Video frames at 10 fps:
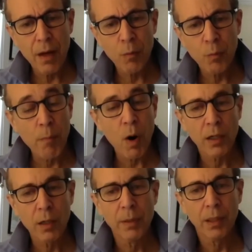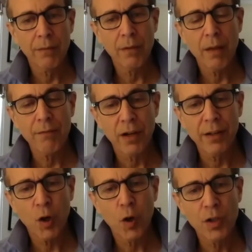remarkable and very
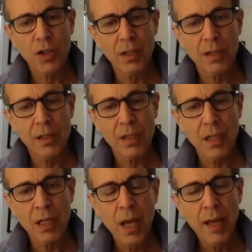encouraging to see